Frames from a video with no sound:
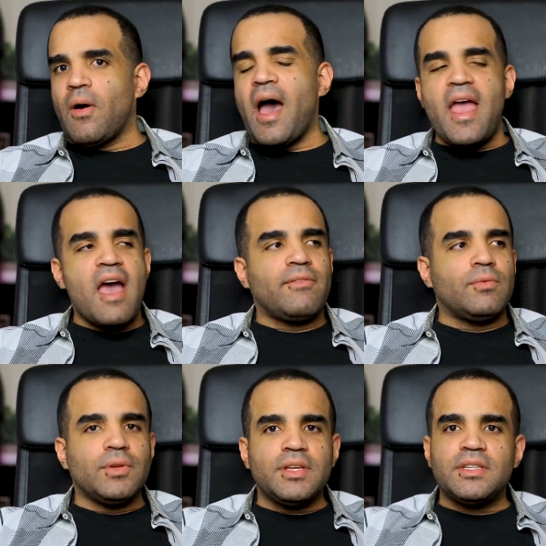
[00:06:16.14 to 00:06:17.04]
I
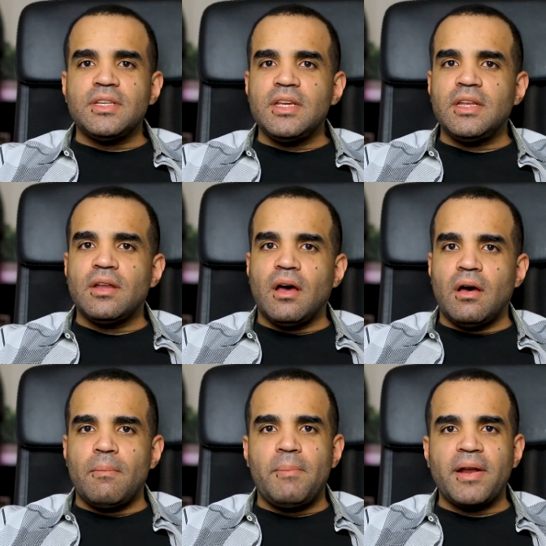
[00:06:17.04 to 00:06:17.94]
haven't really seen
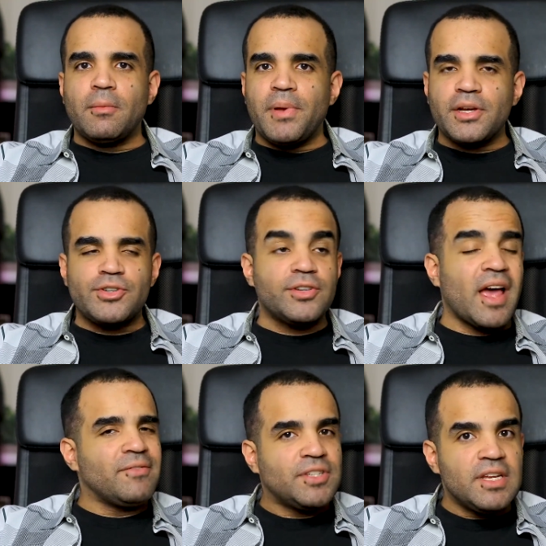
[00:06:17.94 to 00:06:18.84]
better pictures.
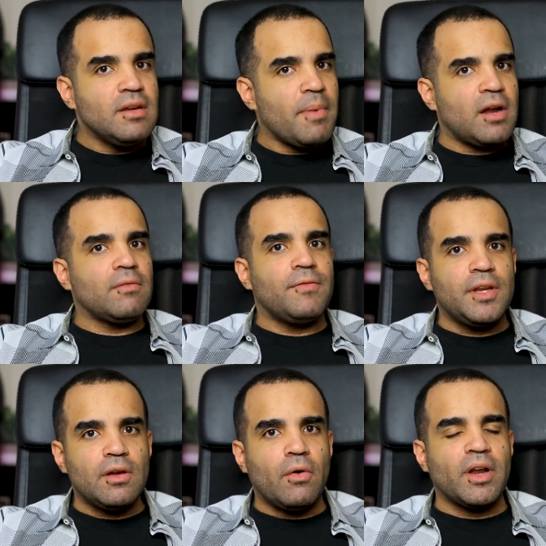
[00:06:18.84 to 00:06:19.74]
I've seen better
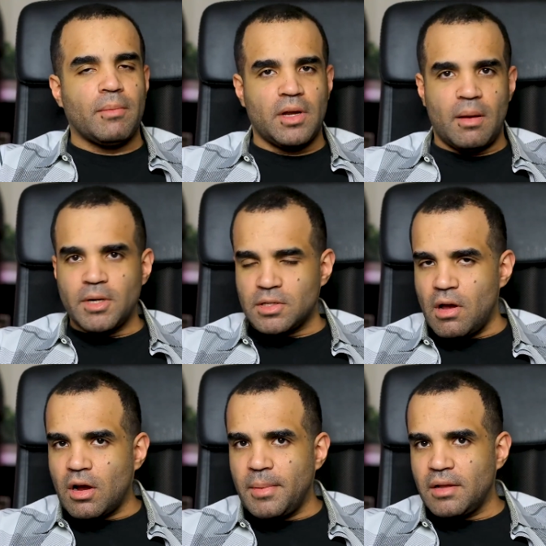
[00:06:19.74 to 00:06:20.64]
video, and I'm gonna
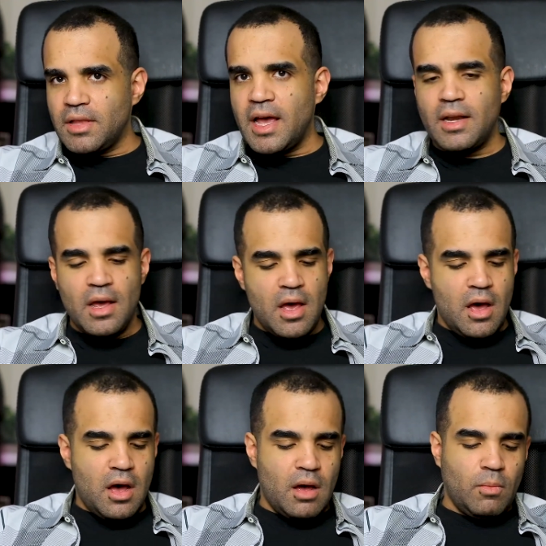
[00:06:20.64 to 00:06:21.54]
talk about that
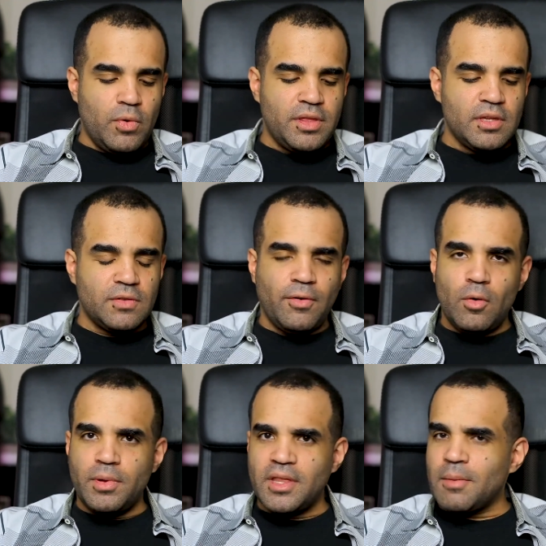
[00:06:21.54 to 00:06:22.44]
with this
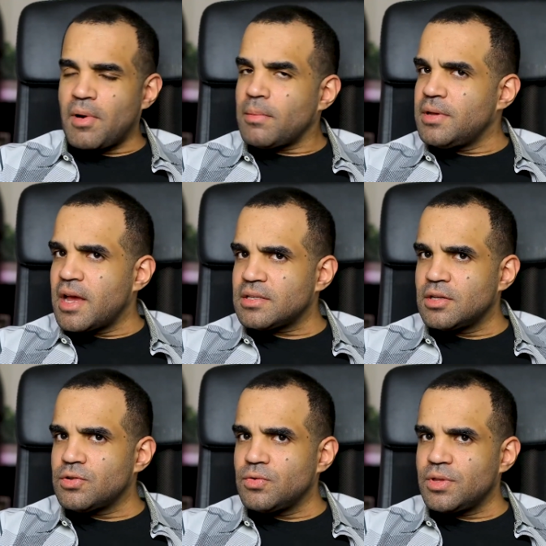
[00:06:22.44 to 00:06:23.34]
phone, but that probably has
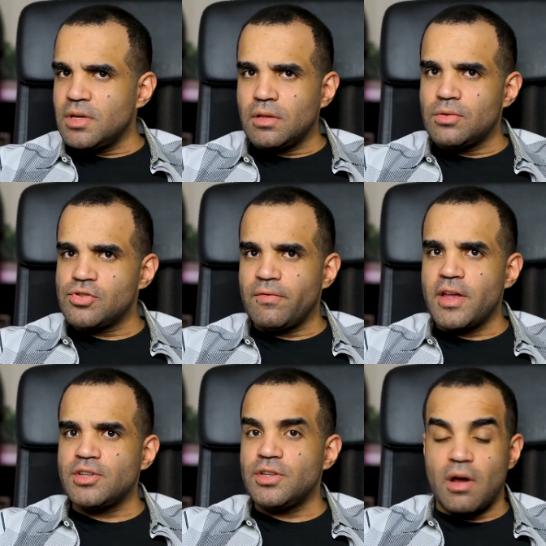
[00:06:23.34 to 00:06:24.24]
to do with the inclusion of
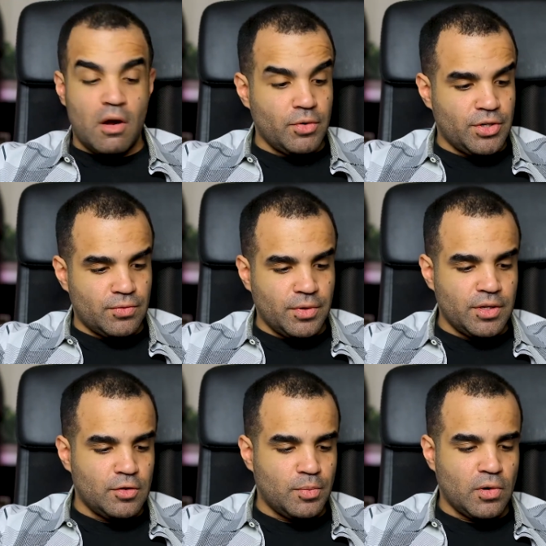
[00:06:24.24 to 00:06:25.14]
HDR, which is
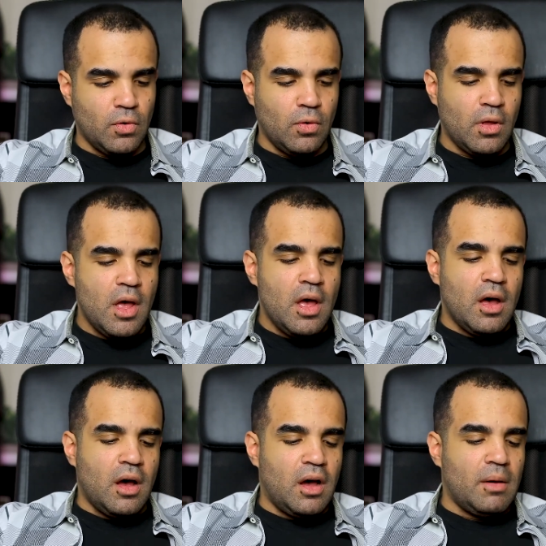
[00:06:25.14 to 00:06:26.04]
really super cool.
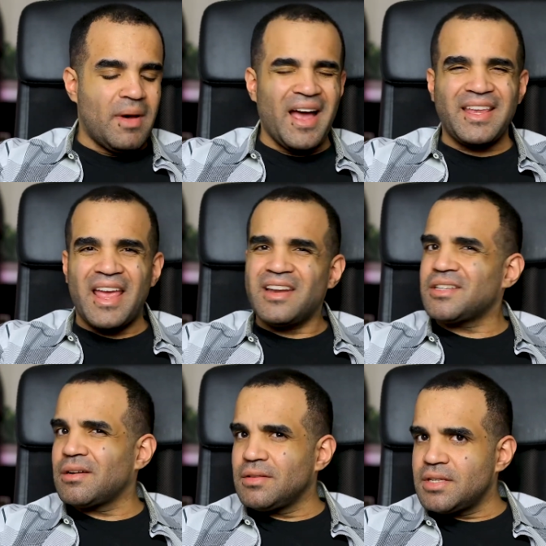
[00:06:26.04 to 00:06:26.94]
I can't
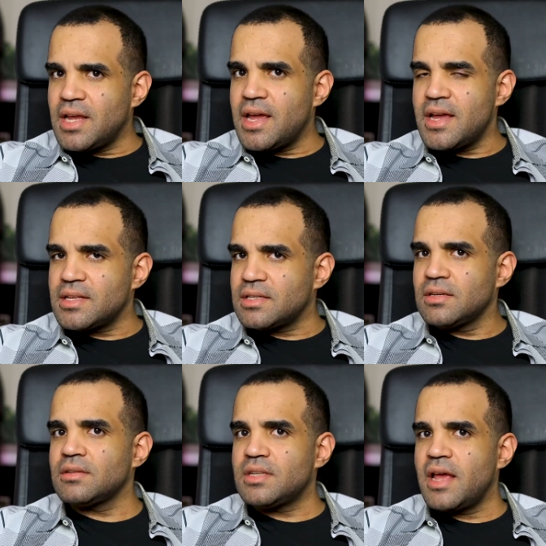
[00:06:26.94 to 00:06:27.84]
necessarily say it
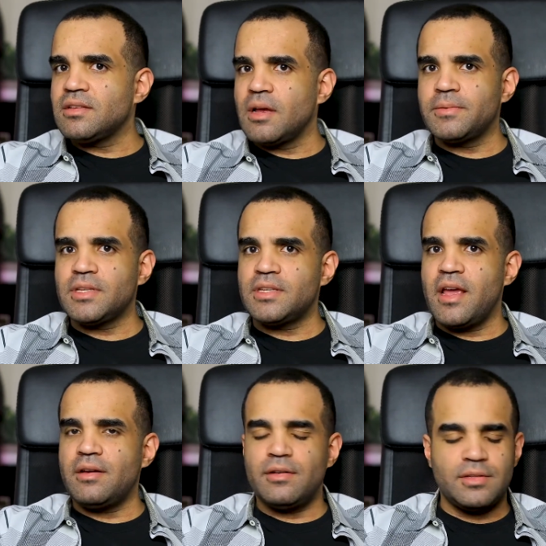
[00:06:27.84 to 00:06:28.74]
still stands up to the
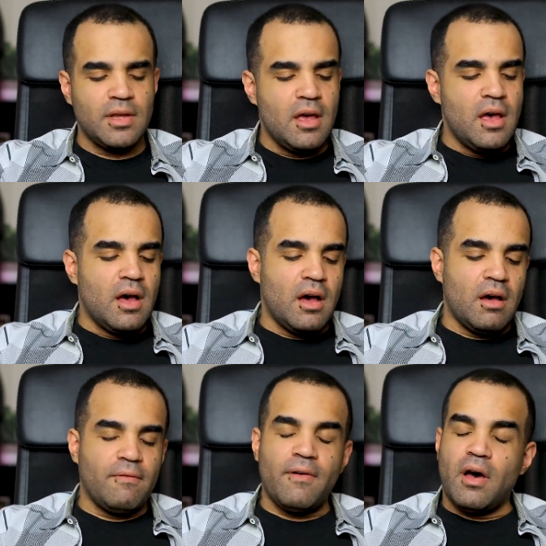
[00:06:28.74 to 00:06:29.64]
standards
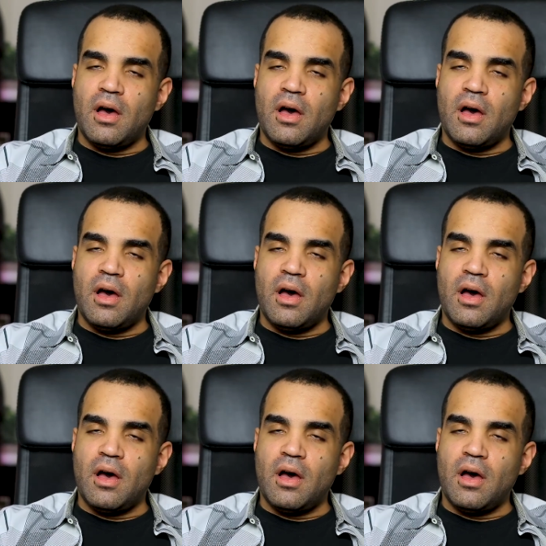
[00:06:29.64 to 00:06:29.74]
of